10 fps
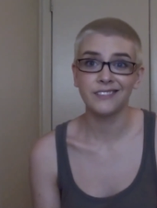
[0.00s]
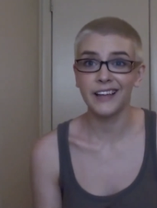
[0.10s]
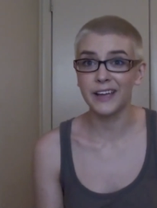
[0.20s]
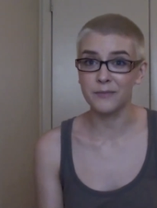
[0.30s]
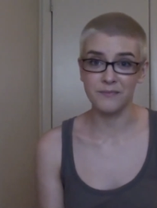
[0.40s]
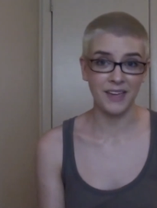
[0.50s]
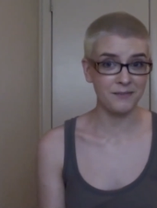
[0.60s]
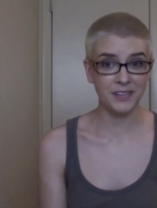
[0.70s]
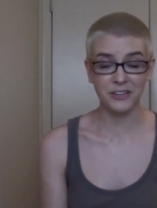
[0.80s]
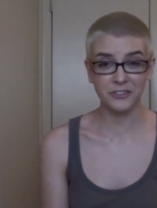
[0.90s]
like,
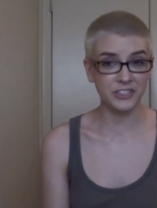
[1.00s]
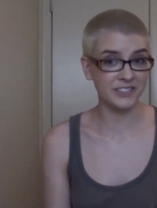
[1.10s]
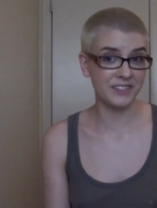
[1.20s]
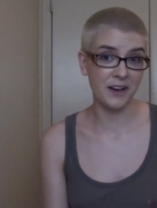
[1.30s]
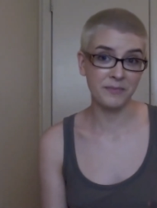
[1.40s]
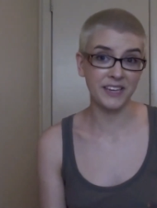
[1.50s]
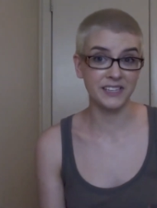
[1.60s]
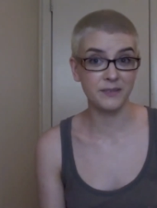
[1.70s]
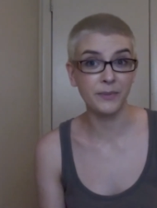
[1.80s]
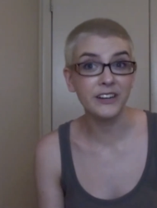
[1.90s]
maybe you just not be
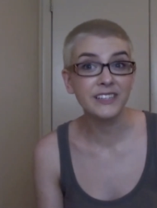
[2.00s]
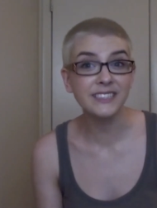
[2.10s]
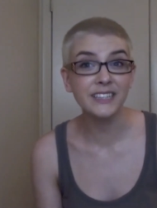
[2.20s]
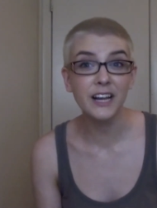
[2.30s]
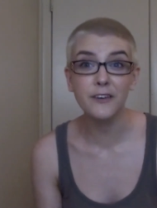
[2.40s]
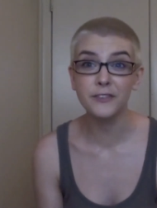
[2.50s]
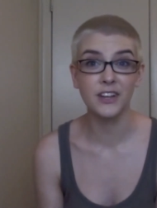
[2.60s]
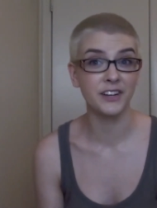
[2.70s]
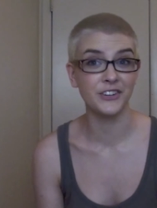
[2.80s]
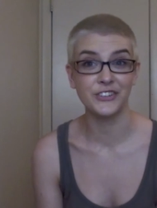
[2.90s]
experienced enough
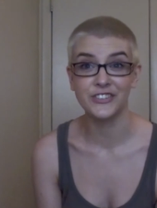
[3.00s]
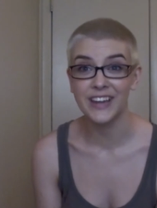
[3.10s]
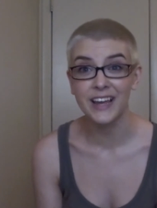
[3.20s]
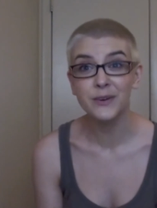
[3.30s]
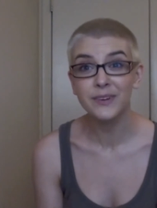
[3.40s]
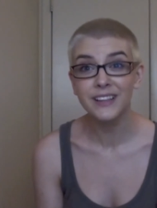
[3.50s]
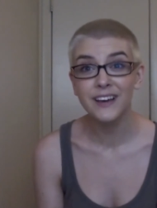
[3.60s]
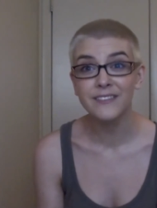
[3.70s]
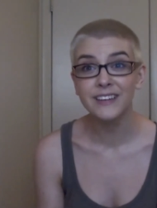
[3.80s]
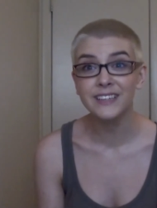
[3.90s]
to understand what
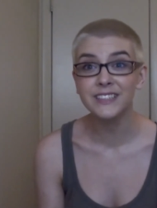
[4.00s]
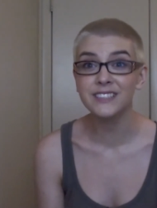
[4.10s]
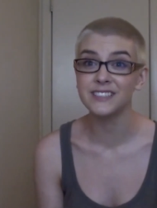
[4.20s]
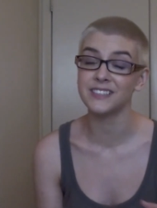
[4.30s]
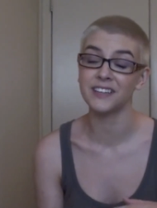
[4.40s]
love is,